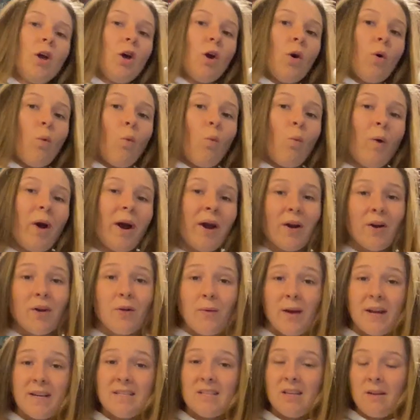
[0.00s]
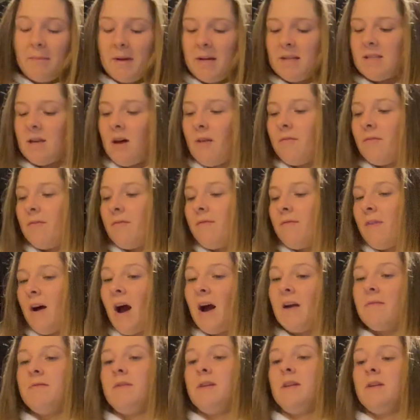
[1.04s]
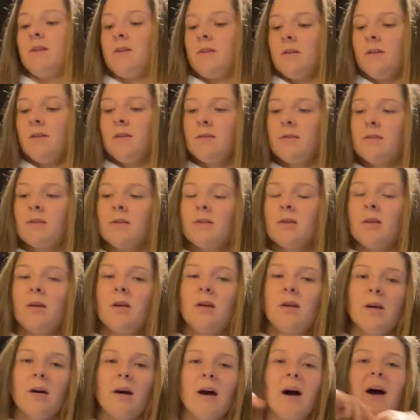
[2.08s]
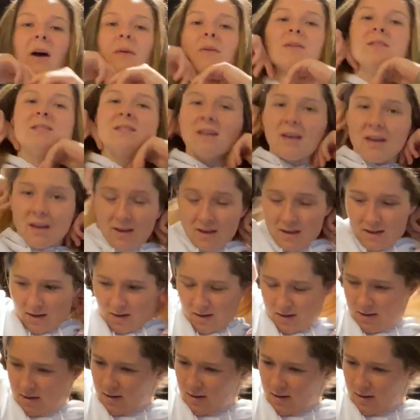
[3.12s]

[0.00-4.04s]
Where do I see myself in 5 years? I would say